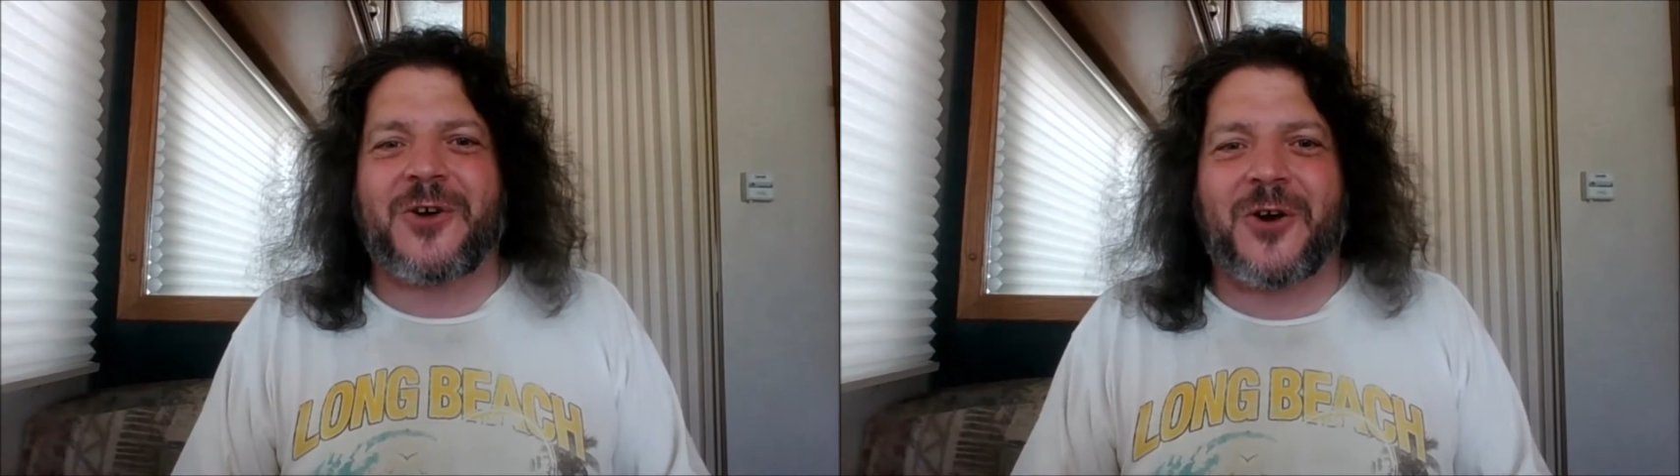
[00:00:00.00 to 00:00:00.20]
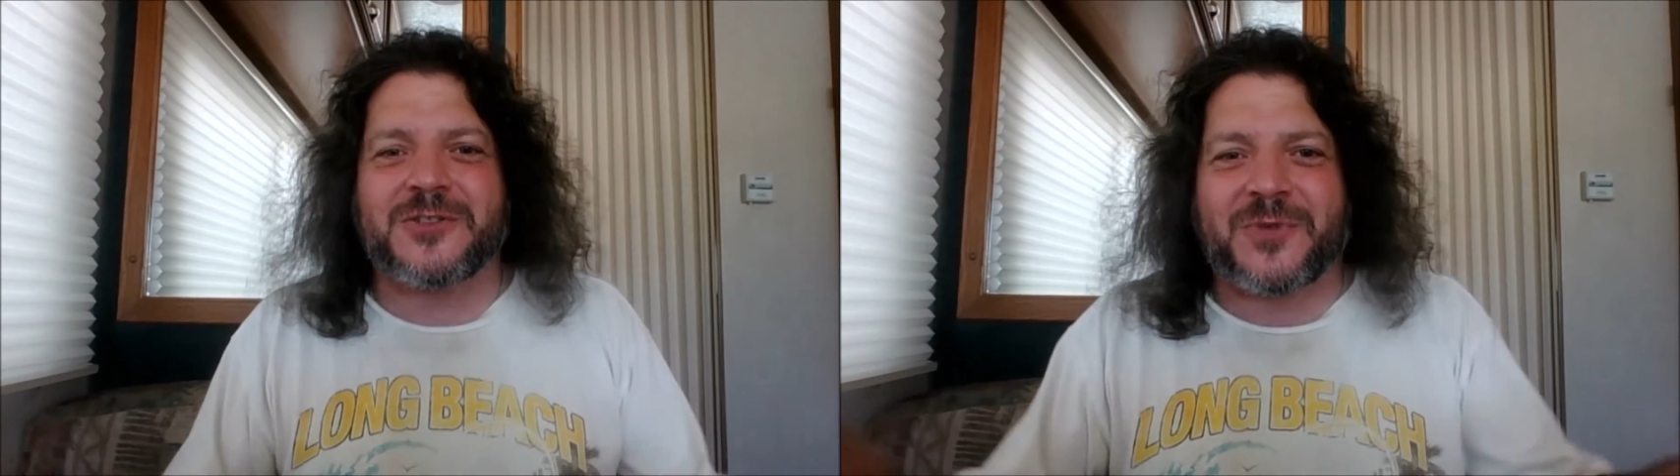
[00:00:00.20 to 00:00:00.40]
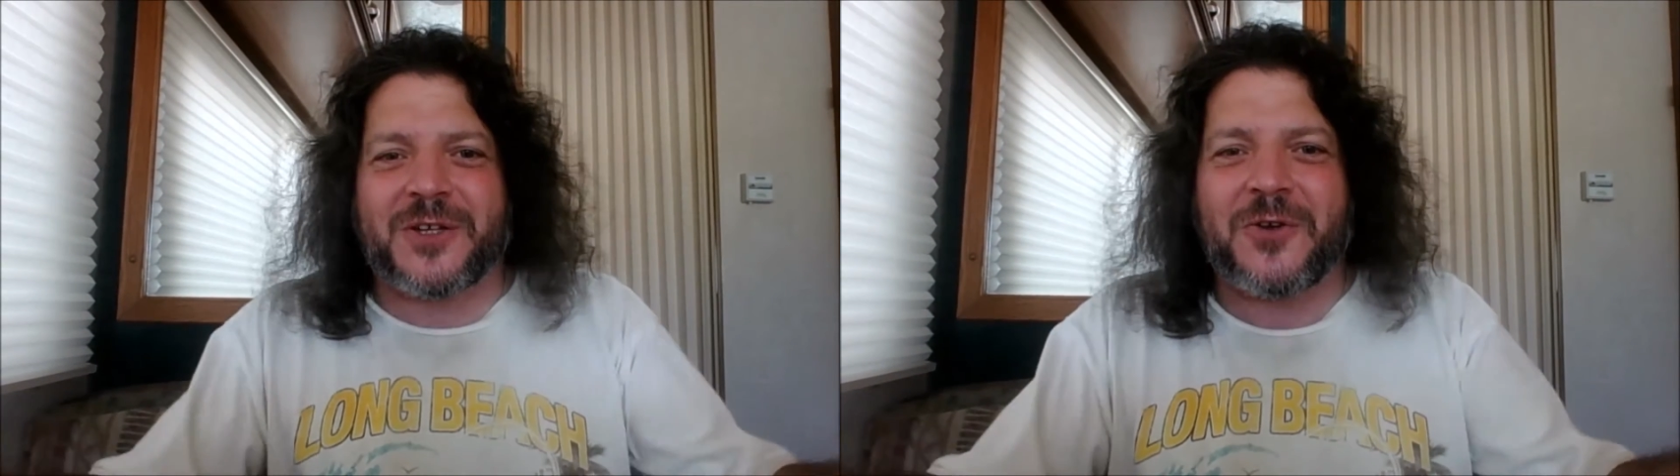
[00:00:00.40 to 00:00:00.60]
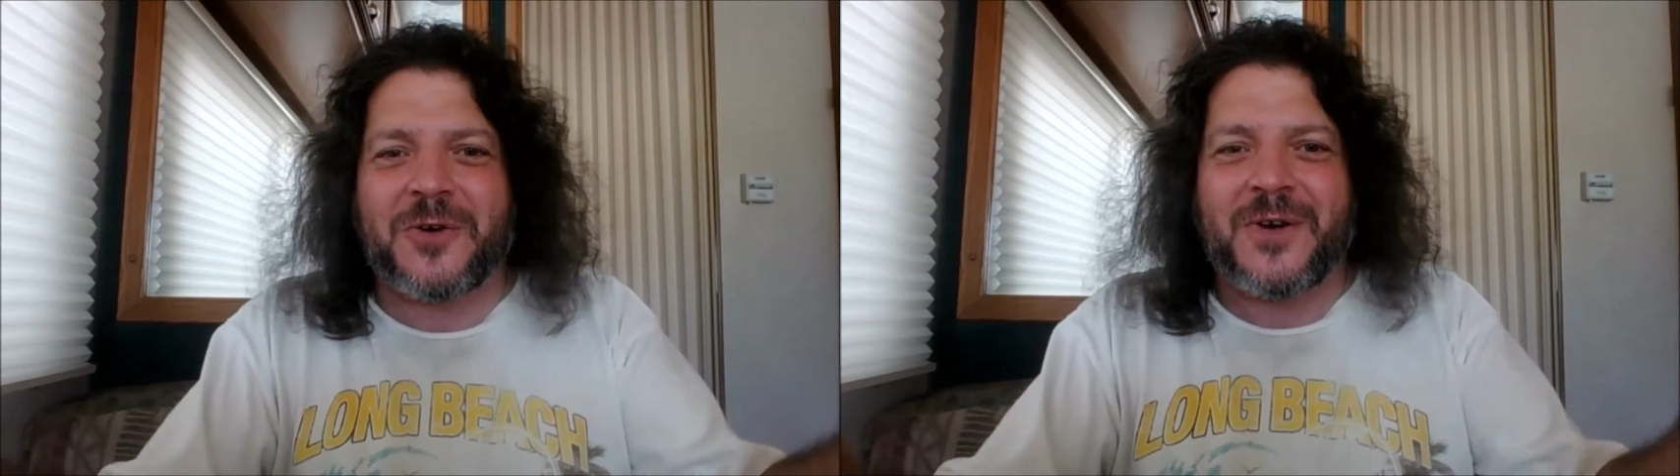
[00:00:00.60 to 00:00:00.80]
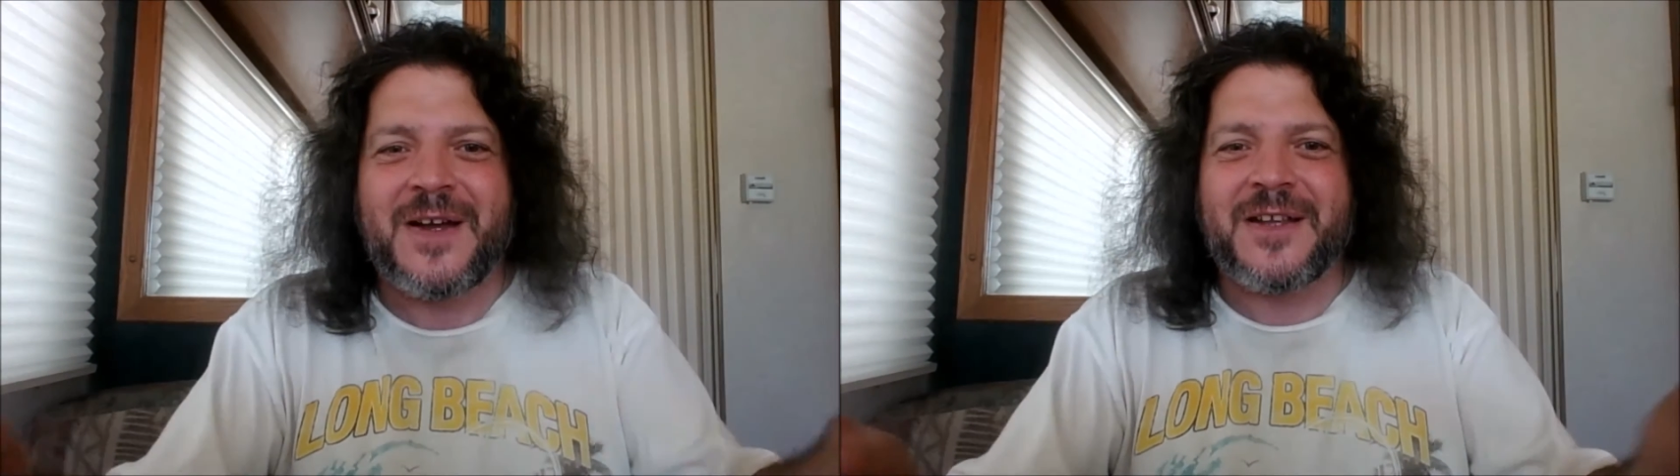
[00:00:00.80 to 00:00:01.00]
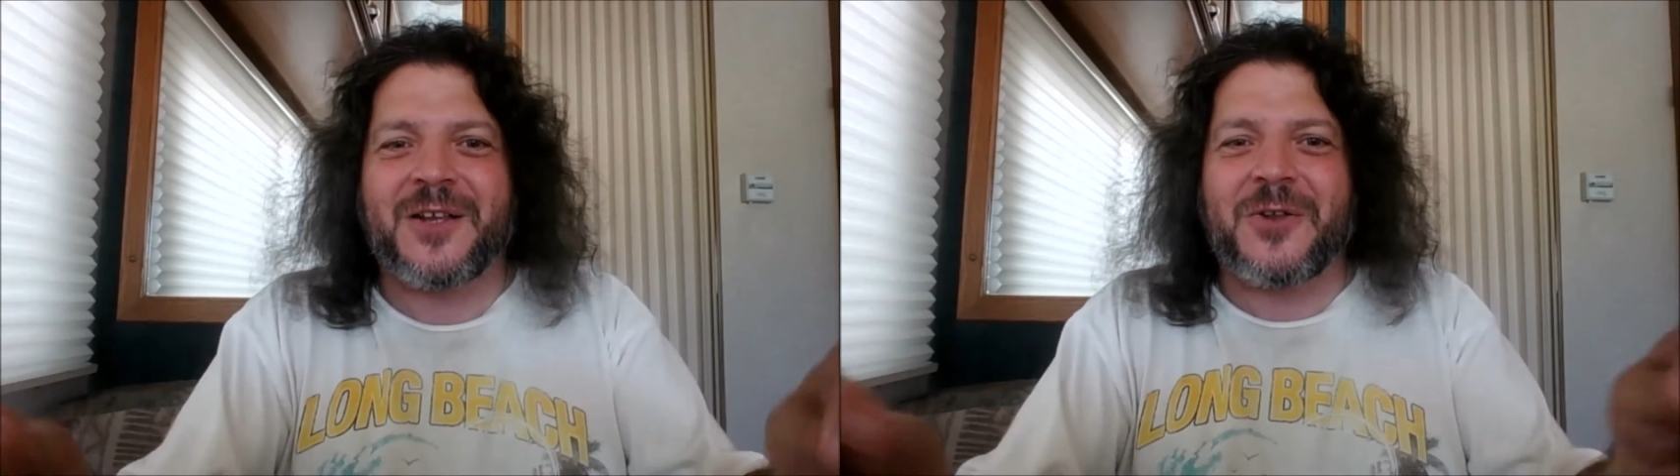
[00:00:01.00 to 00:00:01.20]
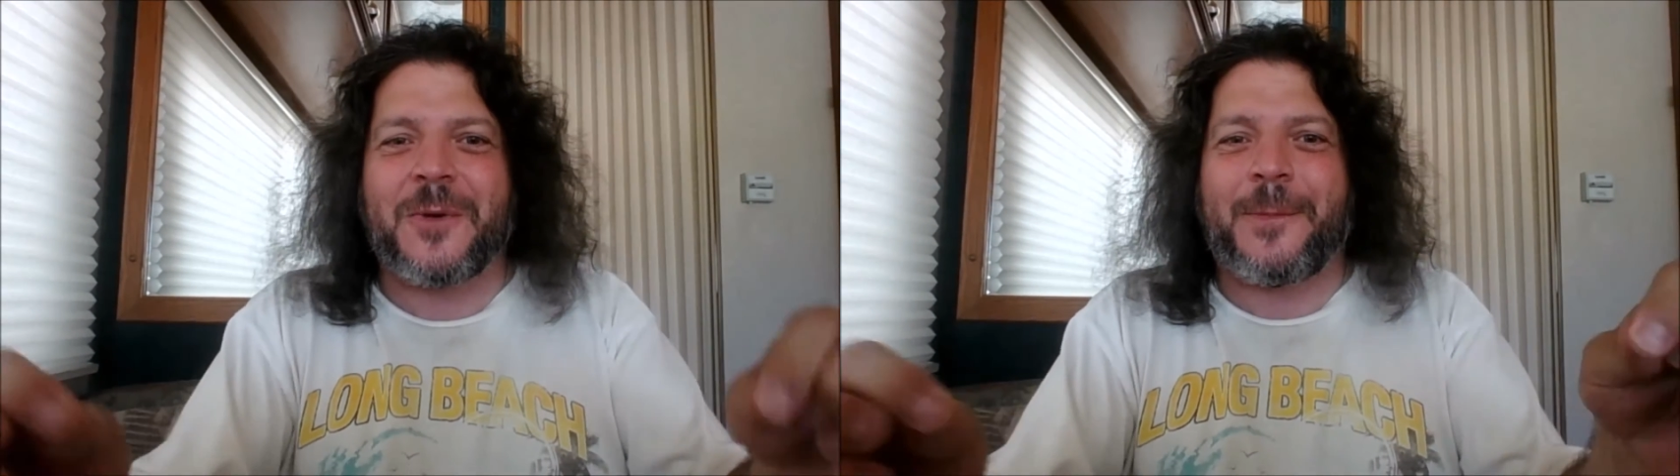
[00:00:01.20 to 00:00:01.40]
cars with the little